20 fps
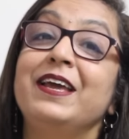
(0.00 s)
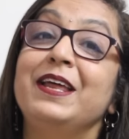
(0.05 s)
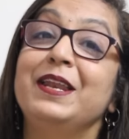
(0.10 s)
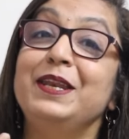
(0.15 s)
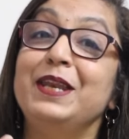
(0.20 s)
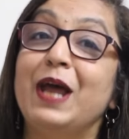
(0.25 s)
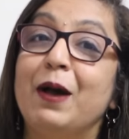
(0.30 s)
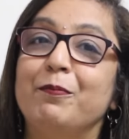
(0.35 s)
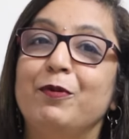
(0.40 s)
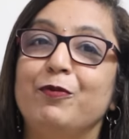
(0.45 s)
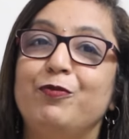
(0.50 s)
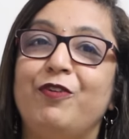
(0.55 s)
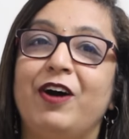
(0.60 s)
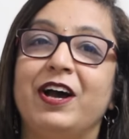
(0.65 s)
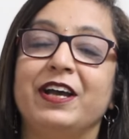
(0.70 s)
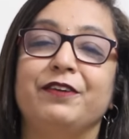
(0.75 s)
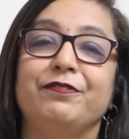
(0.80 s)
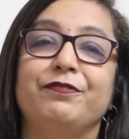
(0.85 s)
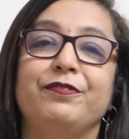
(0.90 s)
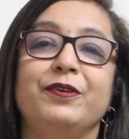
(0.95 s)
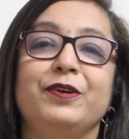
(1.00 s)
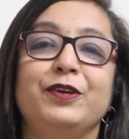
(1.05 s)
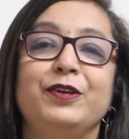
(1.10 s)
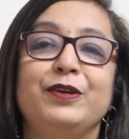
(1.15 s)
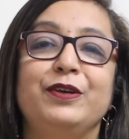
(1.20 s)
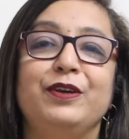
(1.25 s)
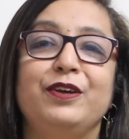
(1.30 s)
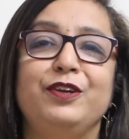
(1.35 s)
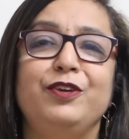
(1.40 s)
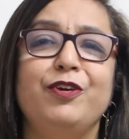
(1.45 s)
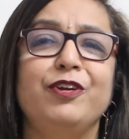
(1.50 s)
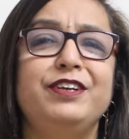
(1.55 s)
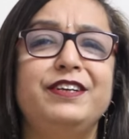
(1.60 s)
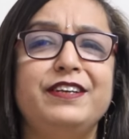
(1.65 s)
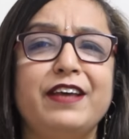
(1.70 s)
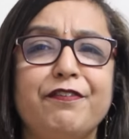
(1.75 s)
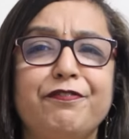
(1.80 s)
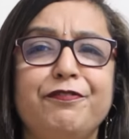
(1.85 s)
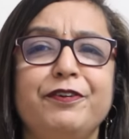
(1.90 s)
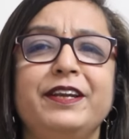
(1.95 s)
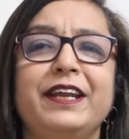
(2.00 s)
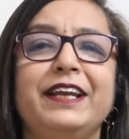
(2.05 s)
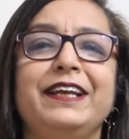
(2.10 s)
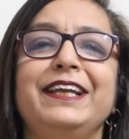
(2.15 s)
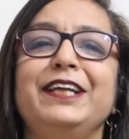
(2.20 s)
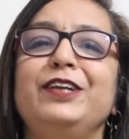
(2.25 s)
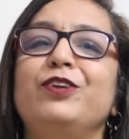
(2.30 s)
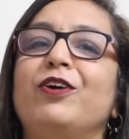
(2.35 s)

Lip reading: Number 5, you're definitely